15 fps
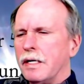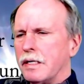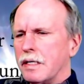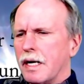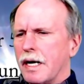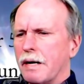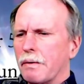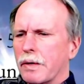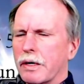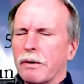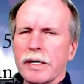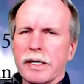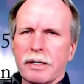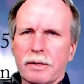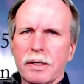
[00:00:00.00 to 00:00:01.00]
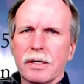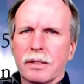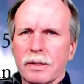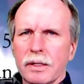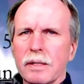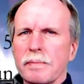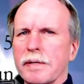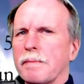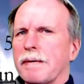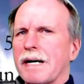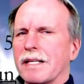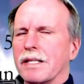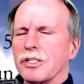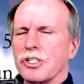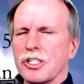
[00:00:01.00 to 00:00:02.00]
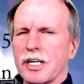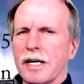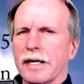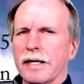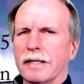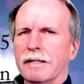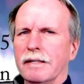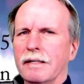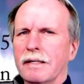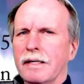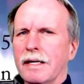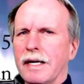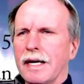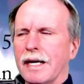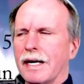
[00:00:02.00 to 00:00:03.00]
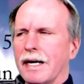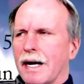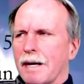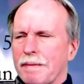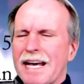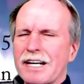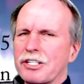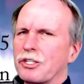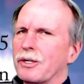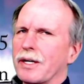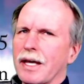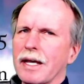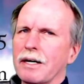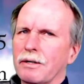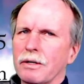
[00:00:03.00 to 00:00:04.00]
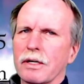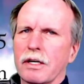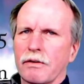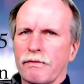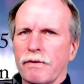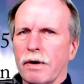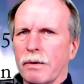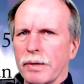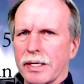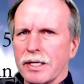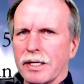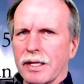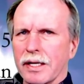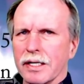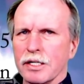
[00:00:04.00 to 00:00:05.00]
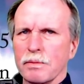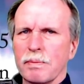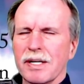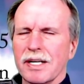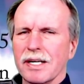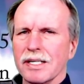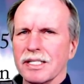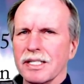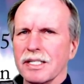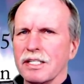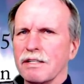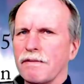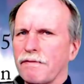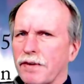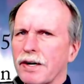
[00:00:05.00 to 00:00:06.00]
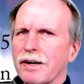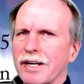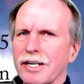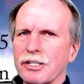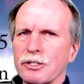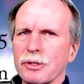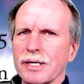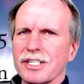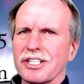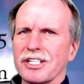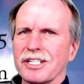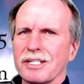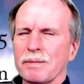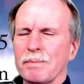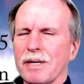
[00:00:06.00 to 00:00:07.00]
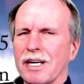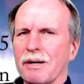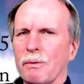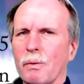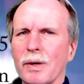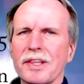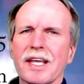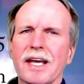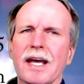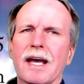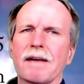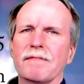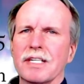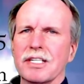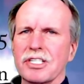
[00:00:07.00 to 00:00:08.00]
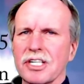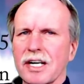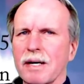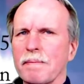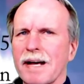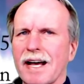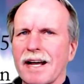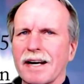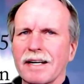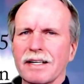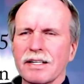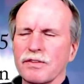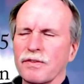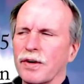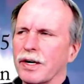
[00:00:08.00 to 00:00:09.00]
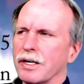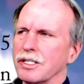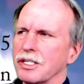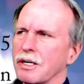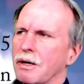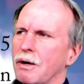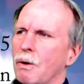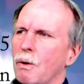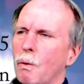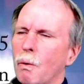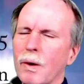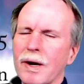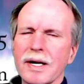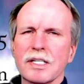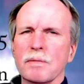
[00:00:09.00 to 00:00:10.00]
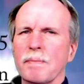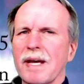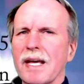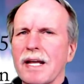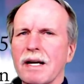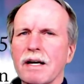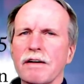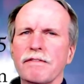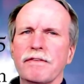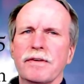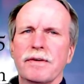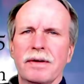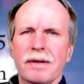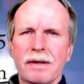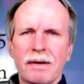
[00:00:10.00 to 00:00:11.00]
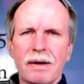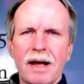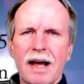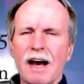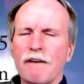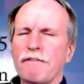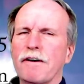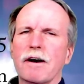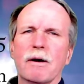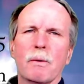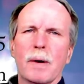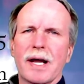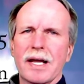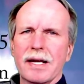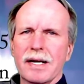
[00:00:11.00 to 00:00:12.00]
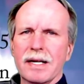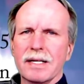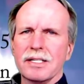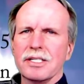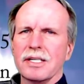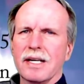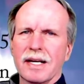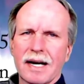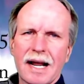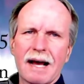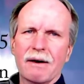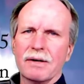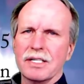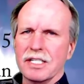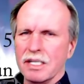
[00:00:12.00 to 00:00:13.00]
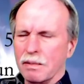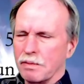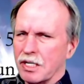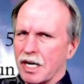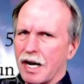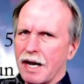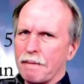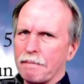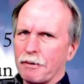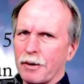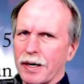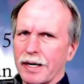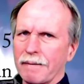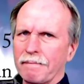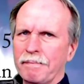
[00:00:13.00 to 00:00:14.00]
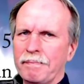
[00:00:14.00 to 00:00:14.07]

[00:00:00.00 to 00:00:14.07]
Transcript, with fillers: Today we're going to learn a little bit about the sun. And I'm actually kind of looking forward to this because it's very interesting to me what they have to say about it as far as what it's made of, how far away it is, and how it seems to operate.